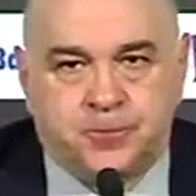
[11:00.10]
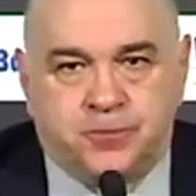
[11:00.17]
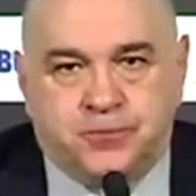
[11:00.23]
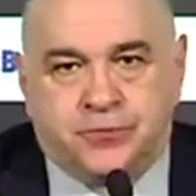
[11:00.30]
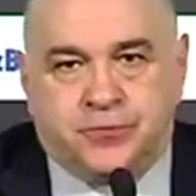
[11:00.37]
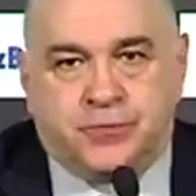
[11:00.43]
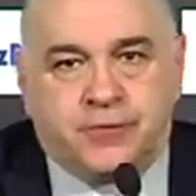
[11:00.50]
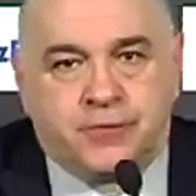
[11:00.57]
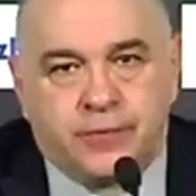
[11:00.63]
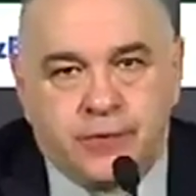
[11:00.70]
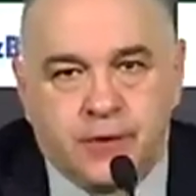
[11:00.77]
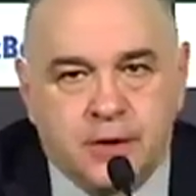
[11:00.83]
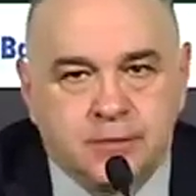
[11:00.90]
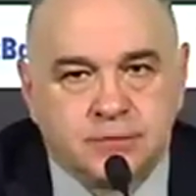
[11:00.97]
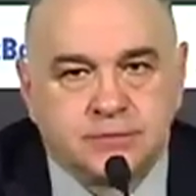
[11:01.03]
How
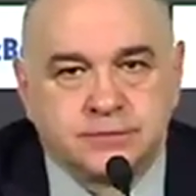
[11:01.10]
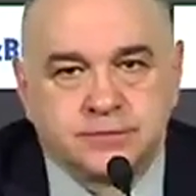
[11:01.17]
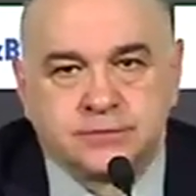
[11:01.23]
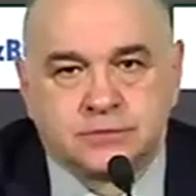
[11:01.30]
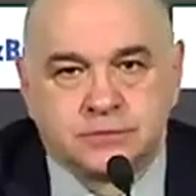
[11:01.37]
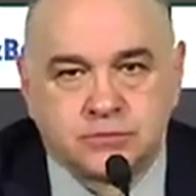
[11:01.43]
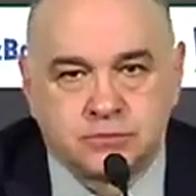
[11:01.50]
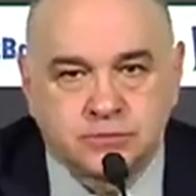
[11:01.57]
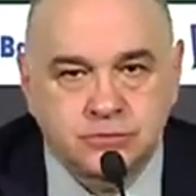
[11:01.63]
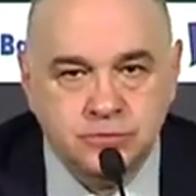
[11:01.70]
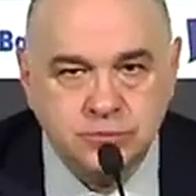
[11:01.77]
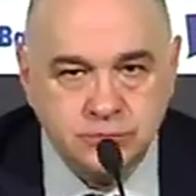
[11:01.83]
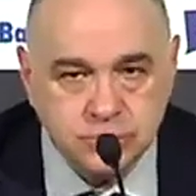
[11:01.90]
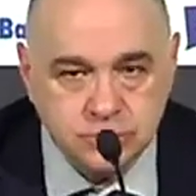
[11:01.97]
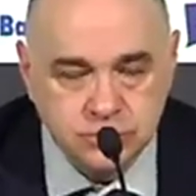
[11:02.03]
satisfied are
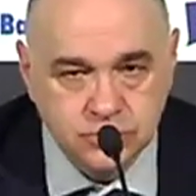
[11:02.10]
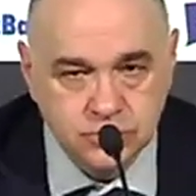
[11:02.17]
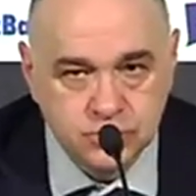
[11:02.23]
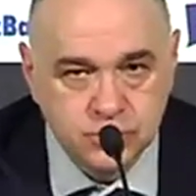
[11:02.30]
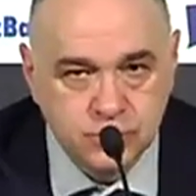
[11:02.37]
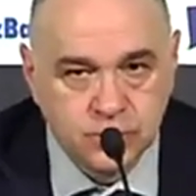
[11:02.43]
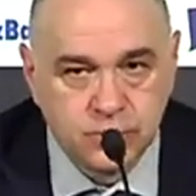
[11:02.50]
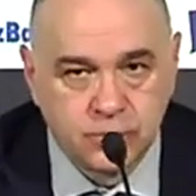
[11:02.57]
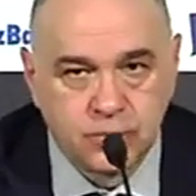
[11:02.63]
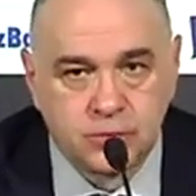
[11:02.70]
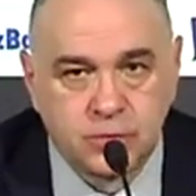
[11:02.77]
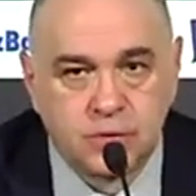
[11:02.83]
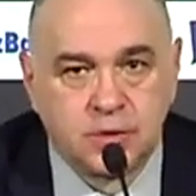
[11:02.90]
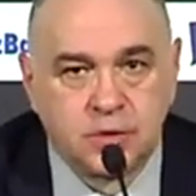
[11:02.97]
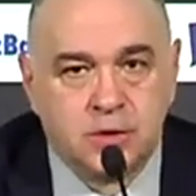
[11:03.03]
you after
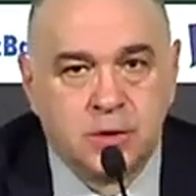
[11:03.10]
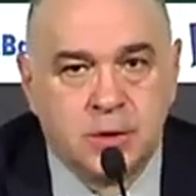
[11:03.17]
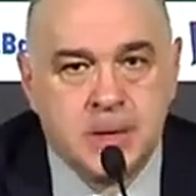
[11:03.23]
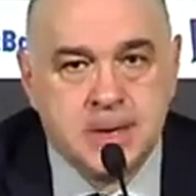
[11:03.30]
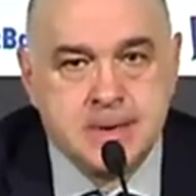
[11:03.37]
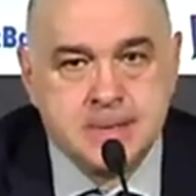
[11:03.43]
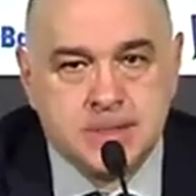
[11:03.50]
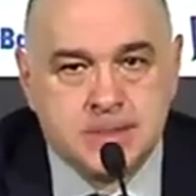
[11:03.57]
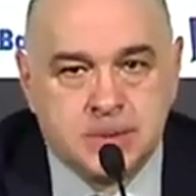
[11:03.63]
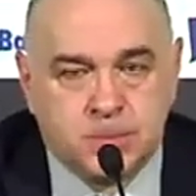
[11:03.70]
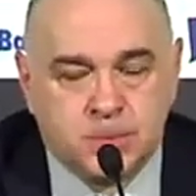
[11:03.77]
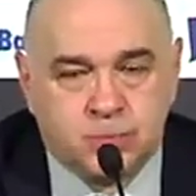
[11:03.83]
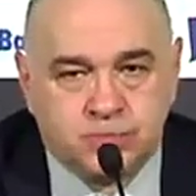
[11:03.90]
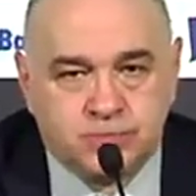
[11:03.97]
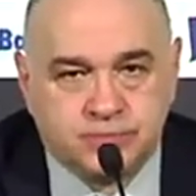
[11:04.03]
seeing the
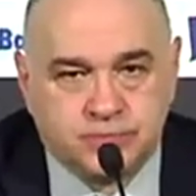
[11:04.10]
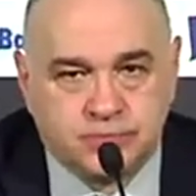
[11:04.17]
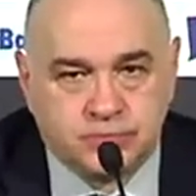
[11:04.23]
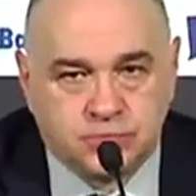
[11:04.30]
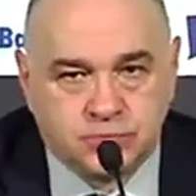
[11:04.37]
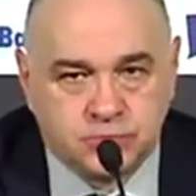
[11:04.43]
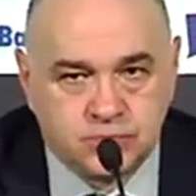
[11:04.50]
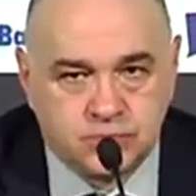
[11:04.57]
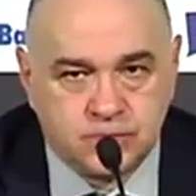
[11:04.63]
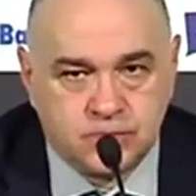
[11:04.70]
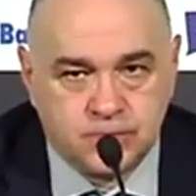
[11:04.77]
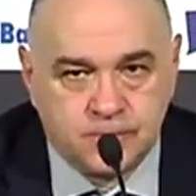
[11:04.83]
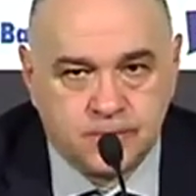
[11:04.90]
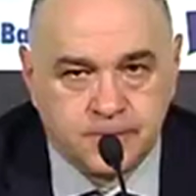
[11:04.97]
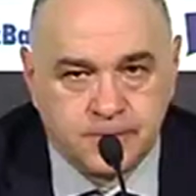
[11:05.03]
fight, the courage, the
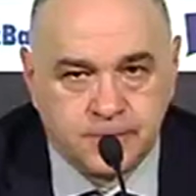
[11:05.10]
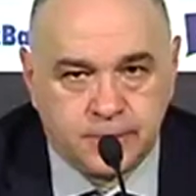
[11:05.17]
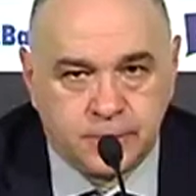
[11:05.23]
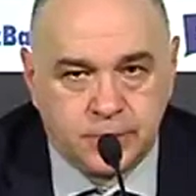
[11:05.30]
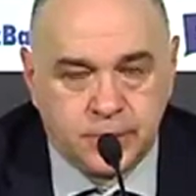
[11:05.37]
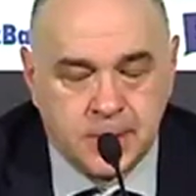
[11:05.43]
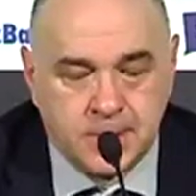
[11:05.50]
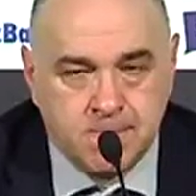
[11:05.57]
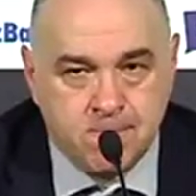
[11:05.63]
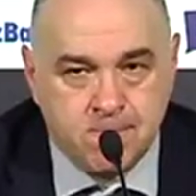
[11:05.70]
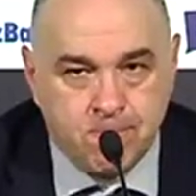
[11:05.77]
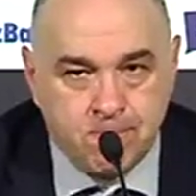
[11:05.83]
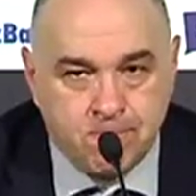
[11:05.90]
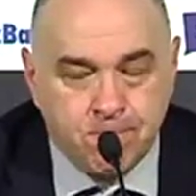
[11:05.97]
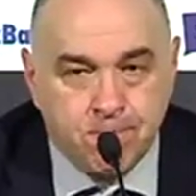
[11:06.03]
intelligence of your
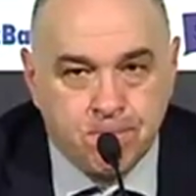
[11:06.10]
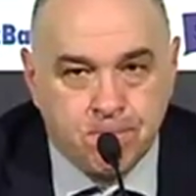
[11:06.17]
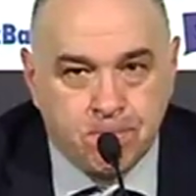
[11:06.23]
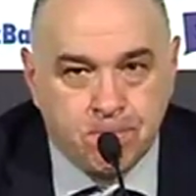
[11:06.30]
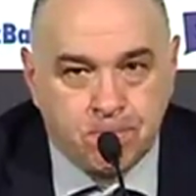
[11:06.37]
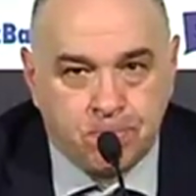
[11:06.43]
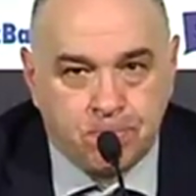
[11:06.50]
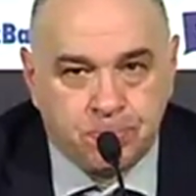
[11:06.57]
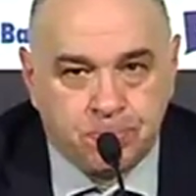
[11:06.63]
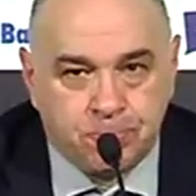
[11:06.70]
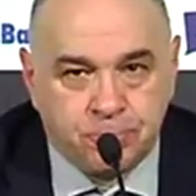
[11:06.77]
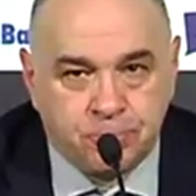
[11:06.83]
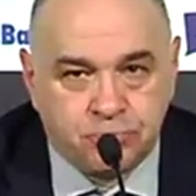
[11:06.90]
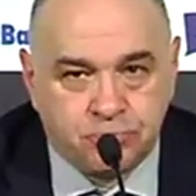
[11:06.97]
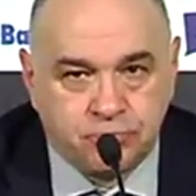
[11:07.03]
team, and
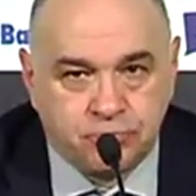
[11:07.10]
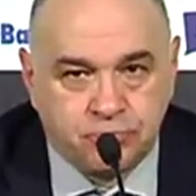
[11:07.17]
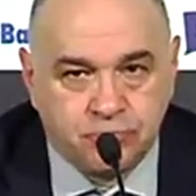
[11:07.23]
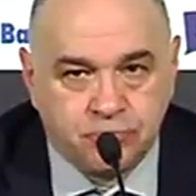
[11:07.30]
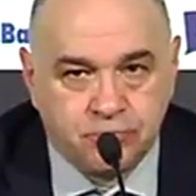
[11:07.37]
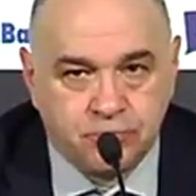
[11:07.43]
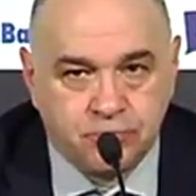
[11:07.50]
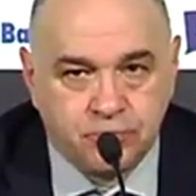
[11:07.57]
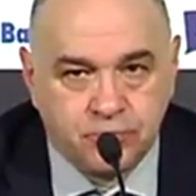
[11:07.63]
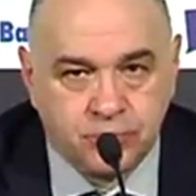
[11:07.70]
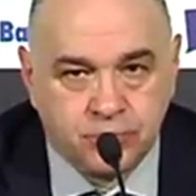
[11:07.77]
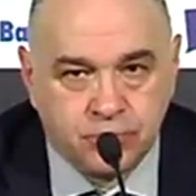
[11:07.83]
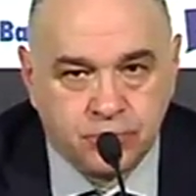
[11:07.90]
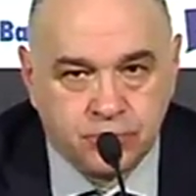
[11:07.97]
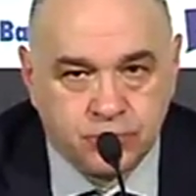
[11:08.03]
knowing
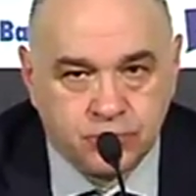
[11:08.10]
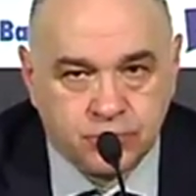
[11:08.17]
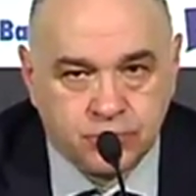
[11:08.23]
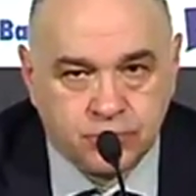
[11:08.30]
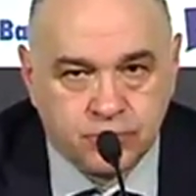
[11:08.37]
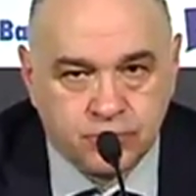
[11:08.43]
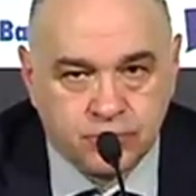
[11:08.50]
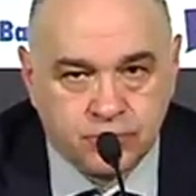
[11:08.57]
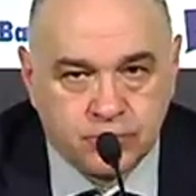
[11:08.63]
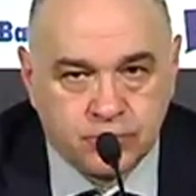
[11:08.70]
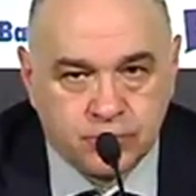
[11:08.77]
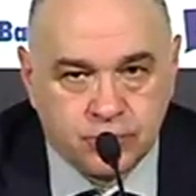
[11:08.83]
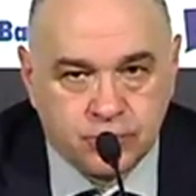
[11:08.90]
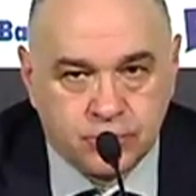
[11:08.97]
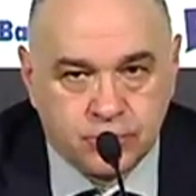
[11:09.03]
that all this
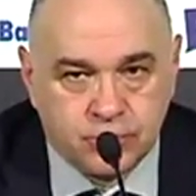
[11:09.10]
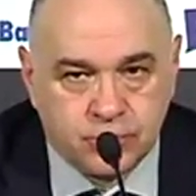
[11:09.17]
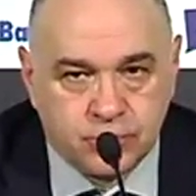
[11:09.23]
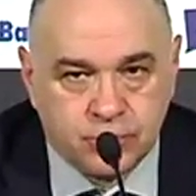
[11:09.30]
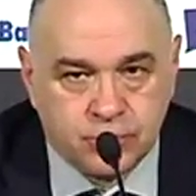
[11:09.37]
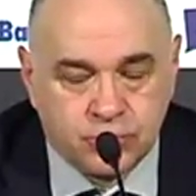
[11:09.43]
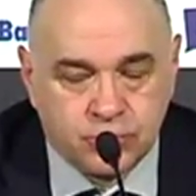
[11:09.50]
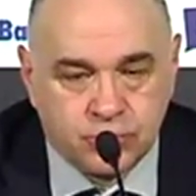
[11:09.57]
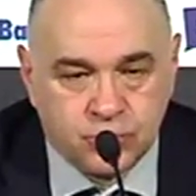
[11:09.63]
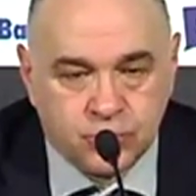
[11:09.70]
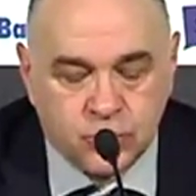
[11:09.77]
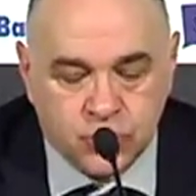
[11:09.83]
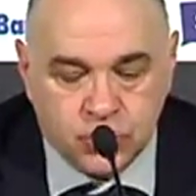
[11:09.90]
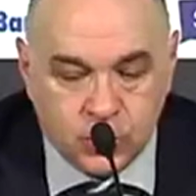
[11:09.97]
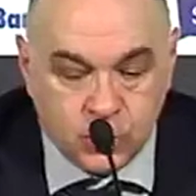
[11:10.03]

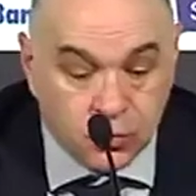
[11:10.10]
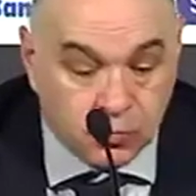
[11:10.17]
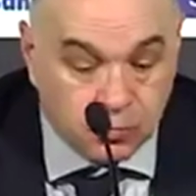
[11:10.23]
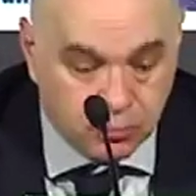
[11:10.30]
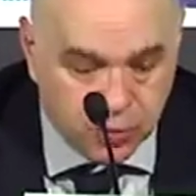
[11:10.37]
was